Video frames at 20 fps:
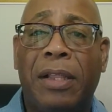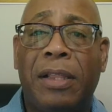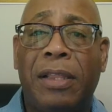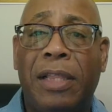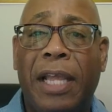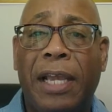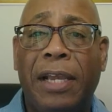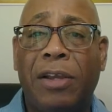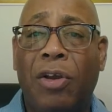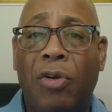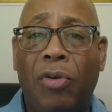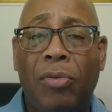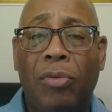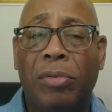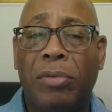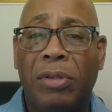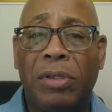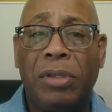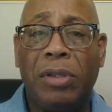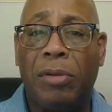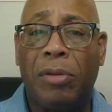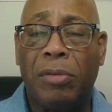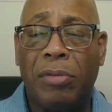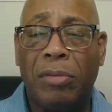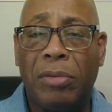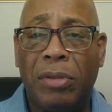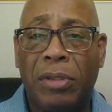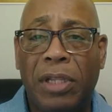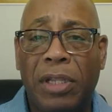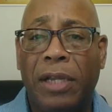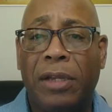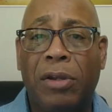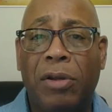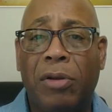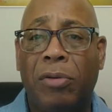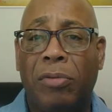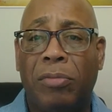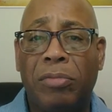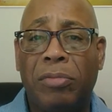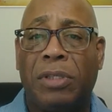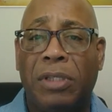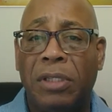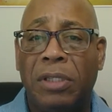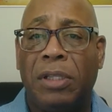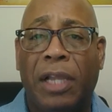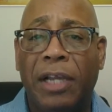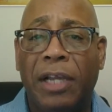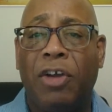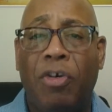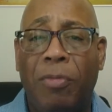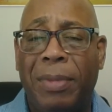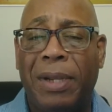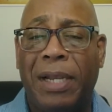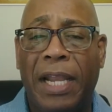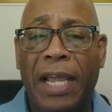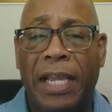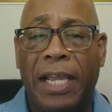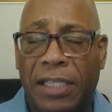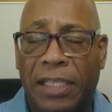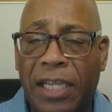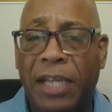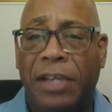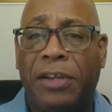let go of my leg.